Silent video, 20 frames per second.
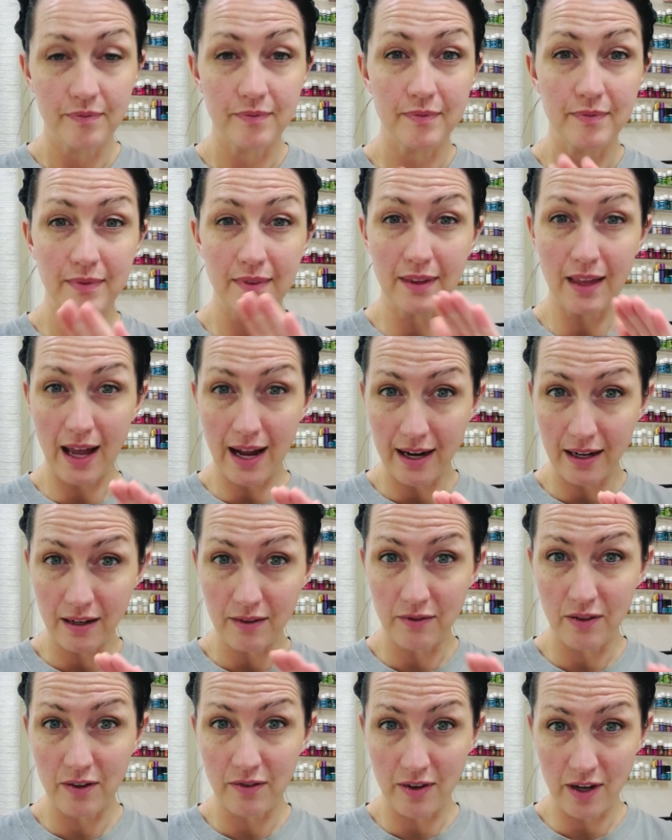line
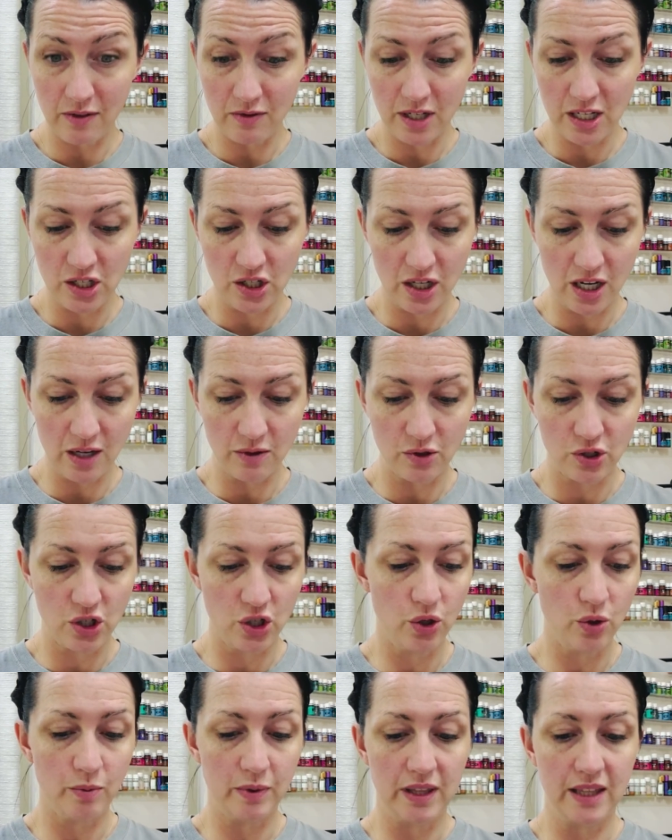of the foundation out
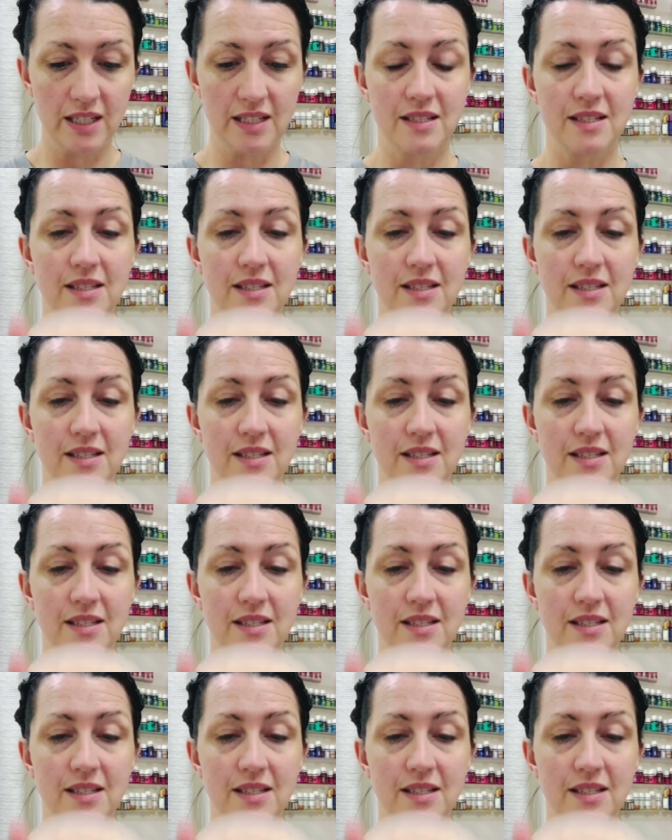too, but this